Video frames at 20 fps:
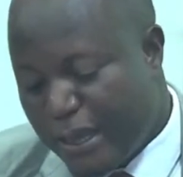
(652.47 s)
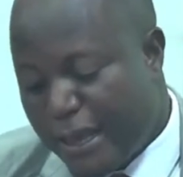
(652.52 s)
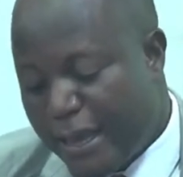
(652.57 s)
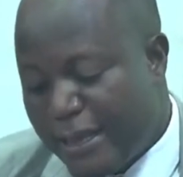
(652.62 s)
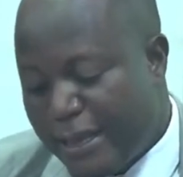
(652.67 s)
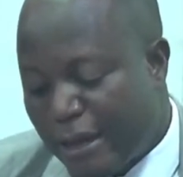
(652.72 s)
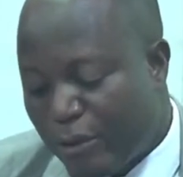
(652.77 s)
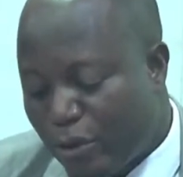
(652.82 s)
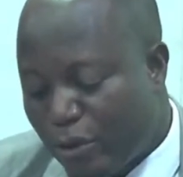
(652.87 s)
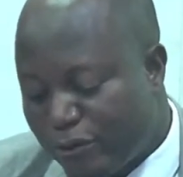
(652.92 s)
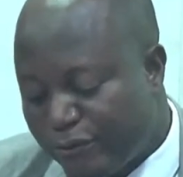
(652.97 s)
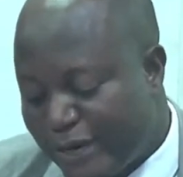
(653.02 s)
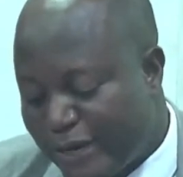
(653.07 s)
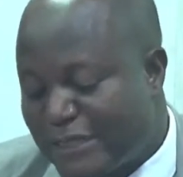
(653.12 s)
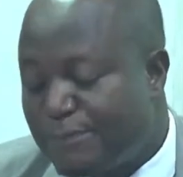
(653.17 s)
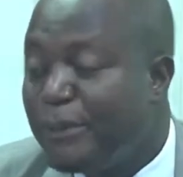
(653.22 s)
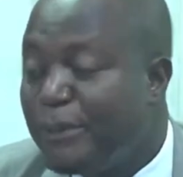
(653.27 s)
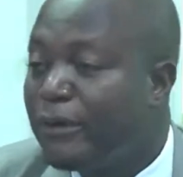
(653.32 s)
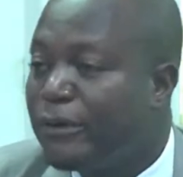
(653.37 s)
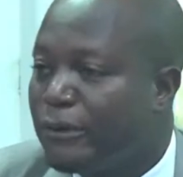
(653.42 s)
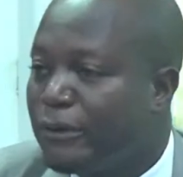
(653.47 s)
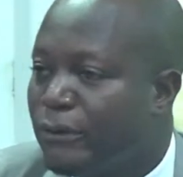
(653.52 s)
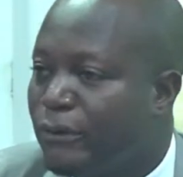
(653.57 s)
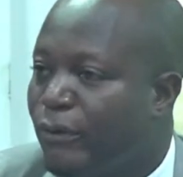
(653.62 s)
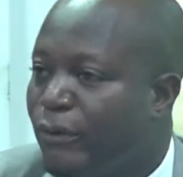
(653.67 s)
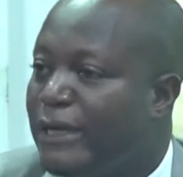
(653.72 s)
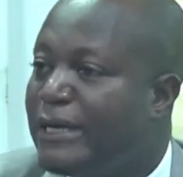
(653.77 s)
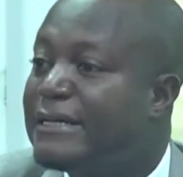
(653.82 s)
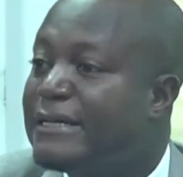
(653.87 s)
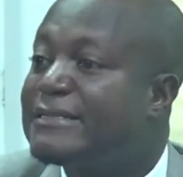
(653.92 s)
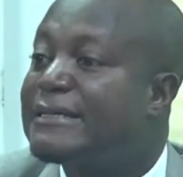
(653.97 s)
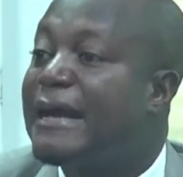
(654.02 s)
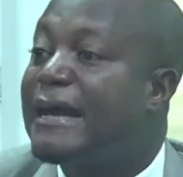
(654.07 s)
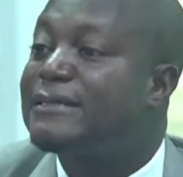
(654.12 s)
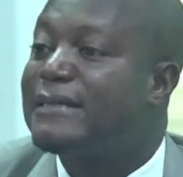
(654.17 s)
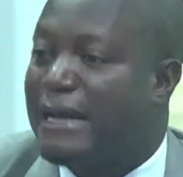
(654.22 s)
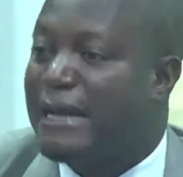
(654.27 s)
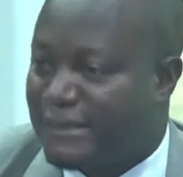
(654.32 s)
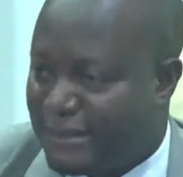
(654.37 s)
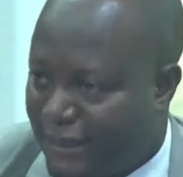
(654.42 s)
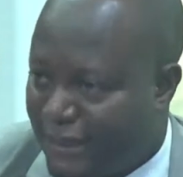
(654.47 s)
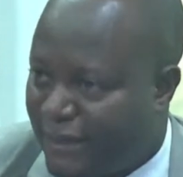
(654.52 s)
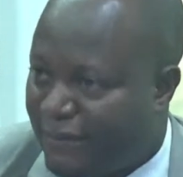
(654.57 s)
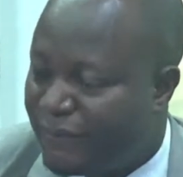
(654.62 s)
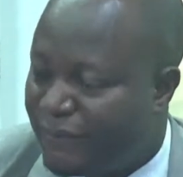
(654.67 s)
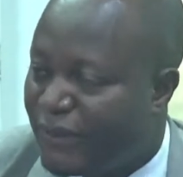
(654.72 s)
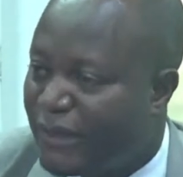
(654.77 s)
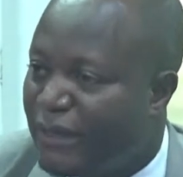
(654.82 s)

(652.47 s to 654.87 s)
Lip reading: Eye contract bill no, o de ne sa hyase.